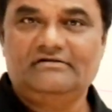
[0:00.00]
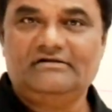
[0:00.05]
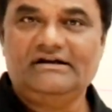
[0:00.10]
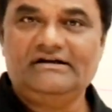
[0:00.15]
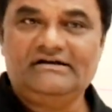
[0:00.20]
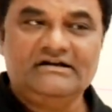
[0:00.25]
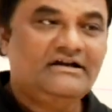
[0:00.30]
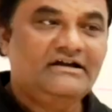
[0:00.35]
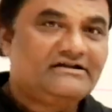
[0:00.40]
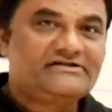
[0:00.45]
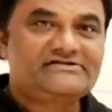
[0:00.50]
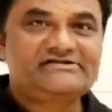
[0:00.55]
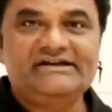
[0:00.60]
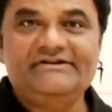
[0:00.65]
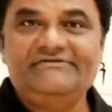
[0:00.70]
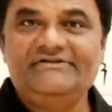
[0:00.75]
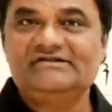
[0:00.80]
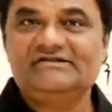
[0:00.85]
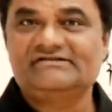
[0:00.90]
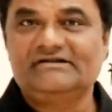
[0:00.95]
right?
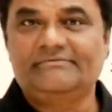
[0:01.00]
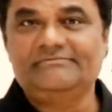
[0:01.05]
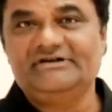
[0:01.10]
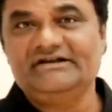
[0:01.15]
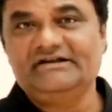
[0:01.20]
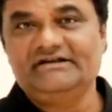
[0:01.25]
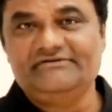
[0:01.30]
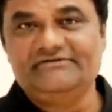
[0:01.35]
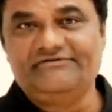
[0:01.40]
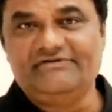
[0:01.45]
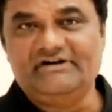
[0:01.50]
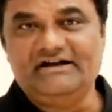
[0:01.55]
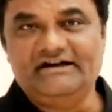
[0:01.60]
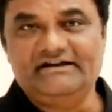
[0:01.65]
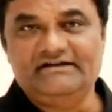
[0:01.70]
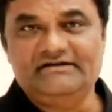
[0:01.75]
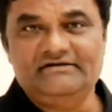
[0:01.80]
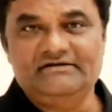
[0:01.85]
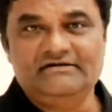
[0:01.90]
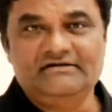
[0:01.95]
Saving something in a
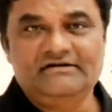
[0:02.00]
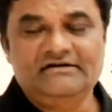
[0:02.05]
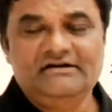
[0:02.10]
file.